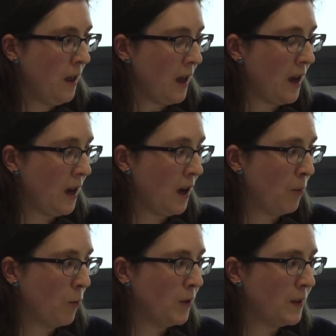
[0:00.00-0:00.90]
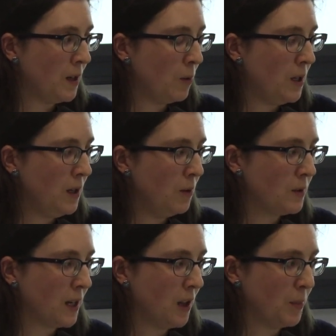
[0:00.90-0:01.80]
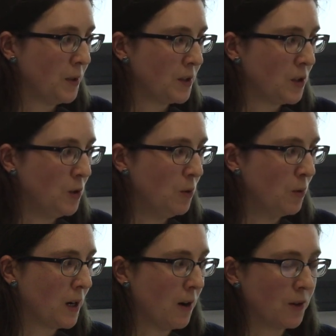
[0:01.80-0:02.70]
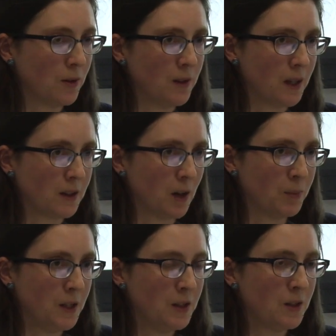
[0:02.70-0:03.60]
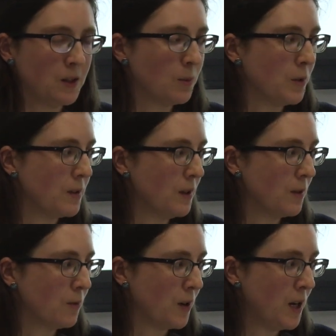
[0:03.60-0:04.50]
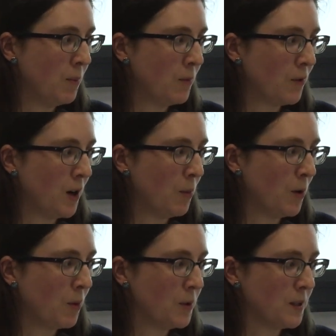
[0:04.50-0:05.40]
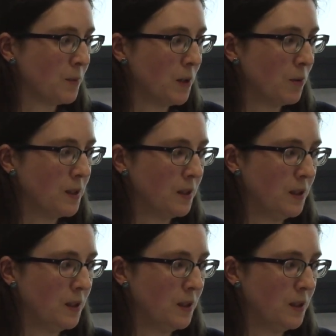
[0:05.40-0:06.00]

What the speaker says: One thing we used to help us to characterise adaptations was this framework, which has been recently